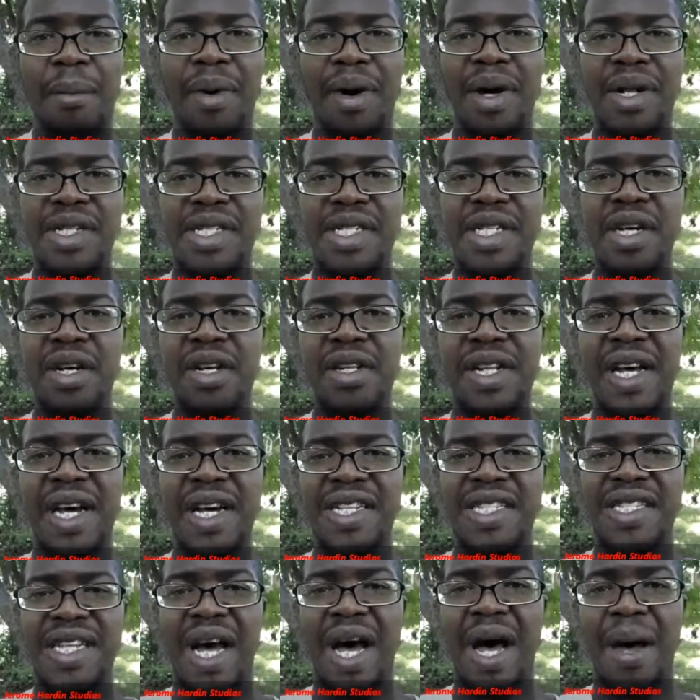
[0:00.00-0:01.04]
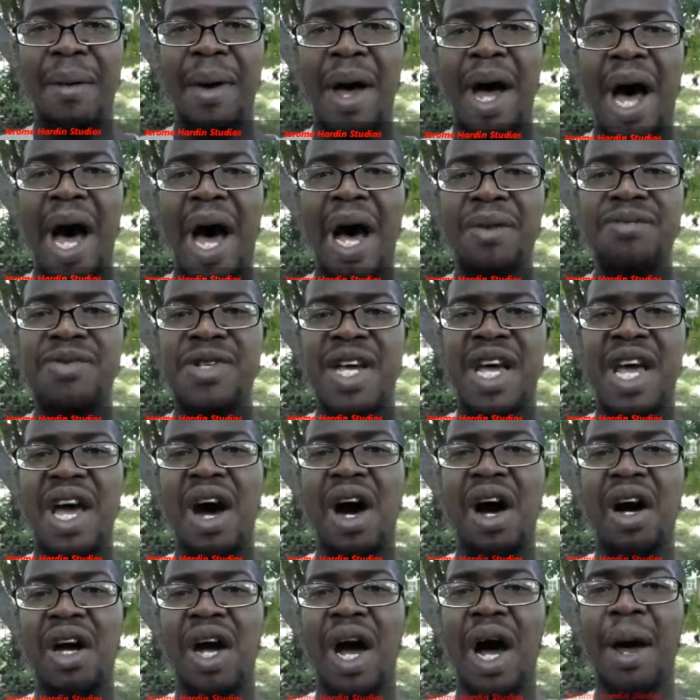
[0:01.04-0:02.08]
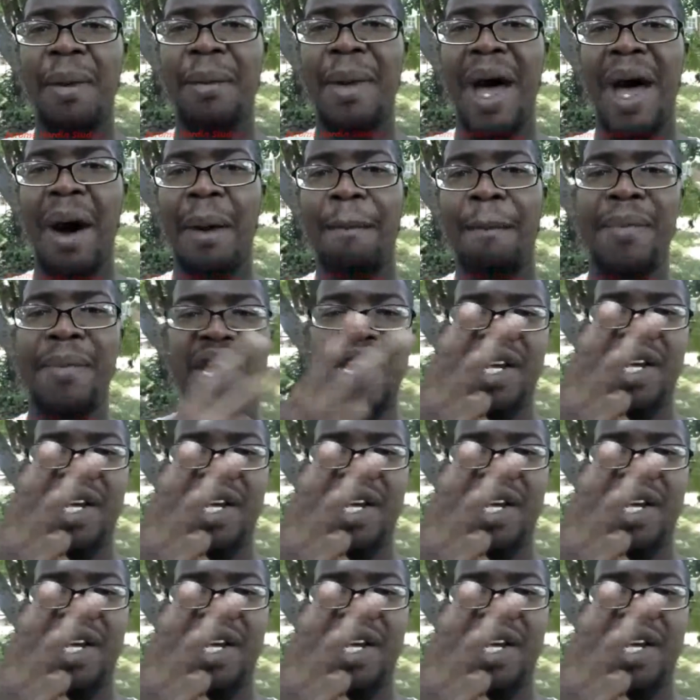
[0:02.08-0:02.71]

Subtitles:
But until next time, I'm J-Og. I'm out.